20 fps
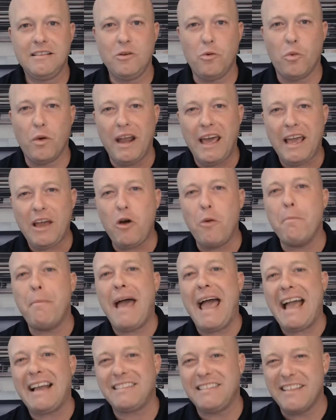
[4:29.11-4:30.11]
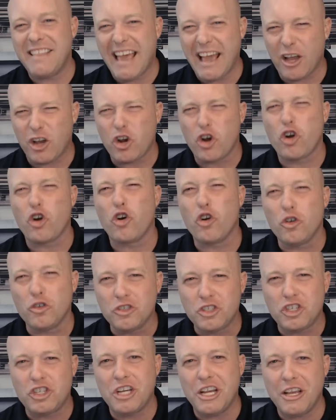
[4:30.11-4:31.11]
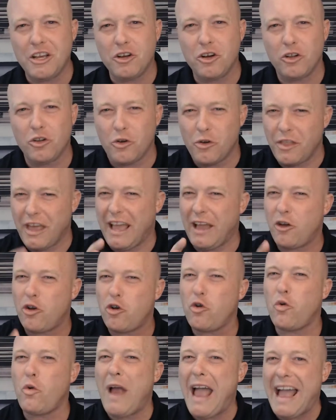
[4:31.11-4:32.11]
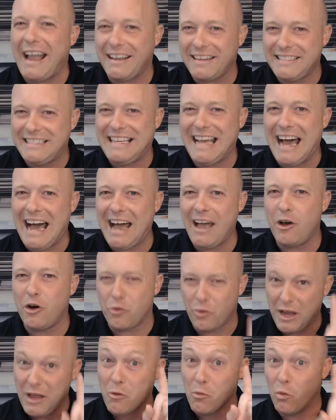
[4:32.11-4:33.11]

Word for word: When I go back to that curled shingle or that cracked tile, right?